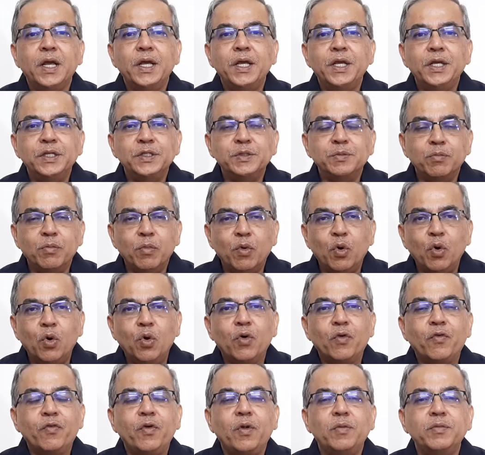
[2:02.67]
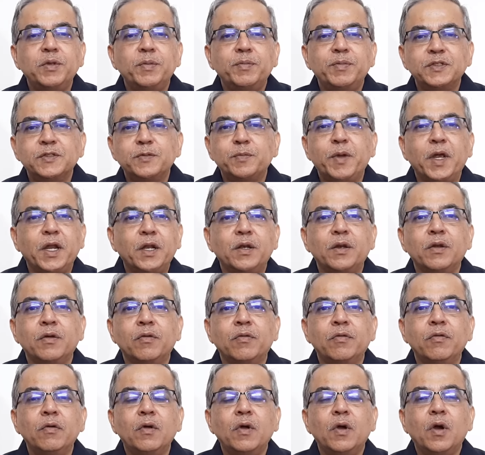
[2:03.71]
is more from the
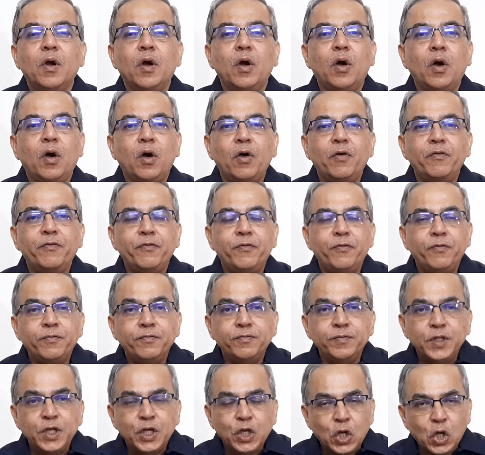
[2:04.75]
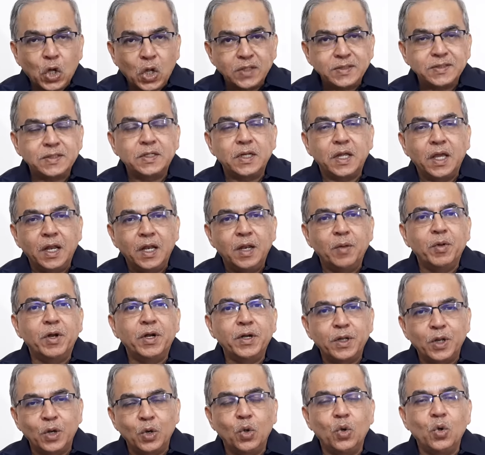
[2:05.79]
perspective of the cost element
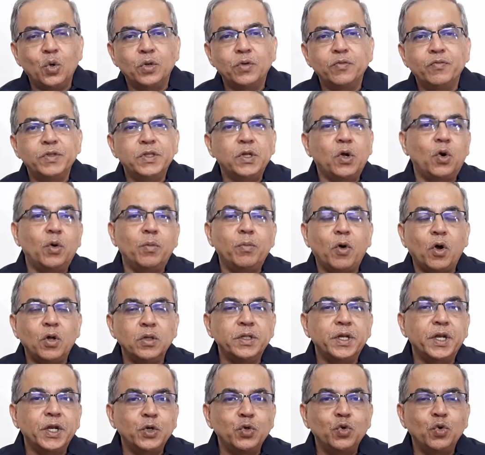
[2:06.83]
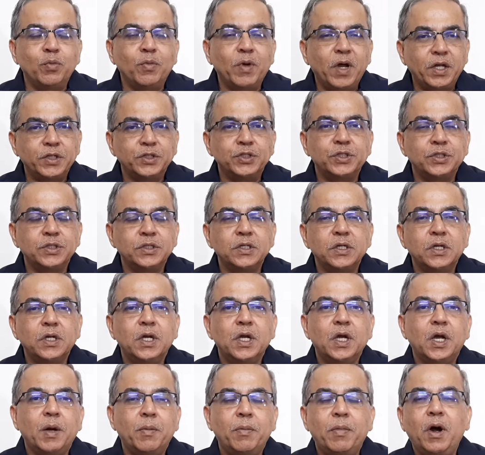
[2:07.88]
alone, without bothering too much
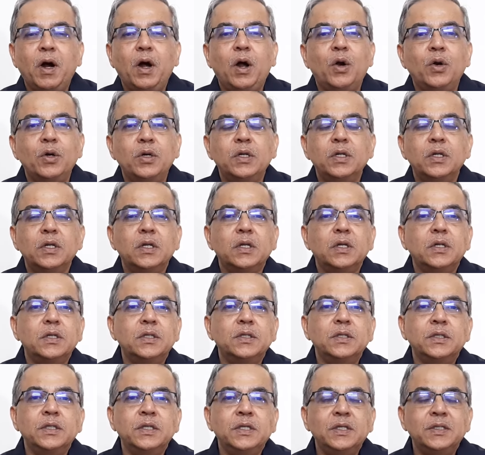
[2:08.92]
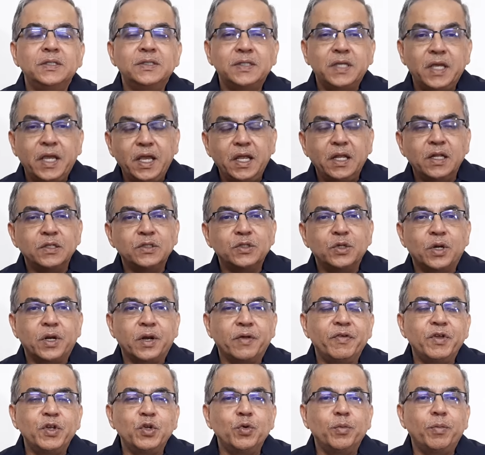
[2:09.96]
about the sales or
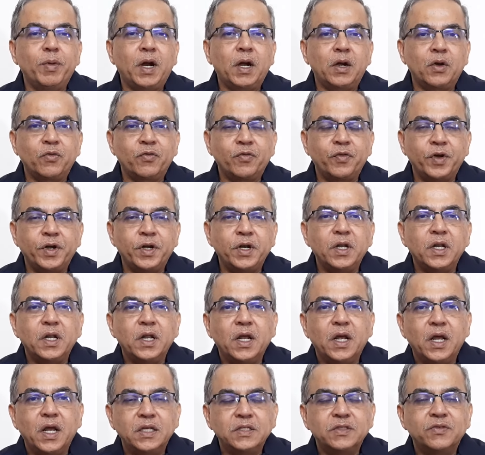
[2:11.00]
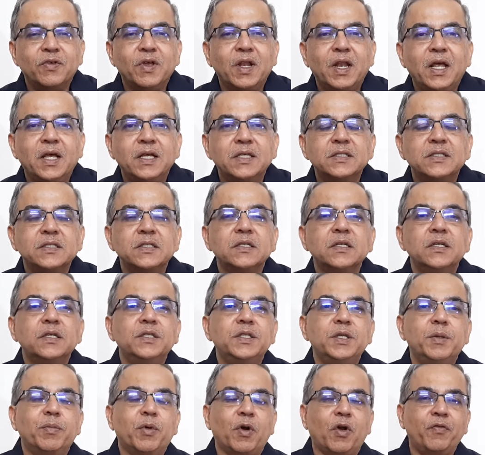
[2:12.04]
revenue part of it as well as
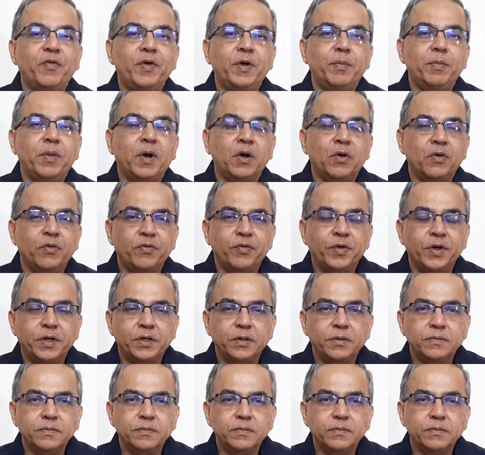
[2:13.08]
the profit part of it.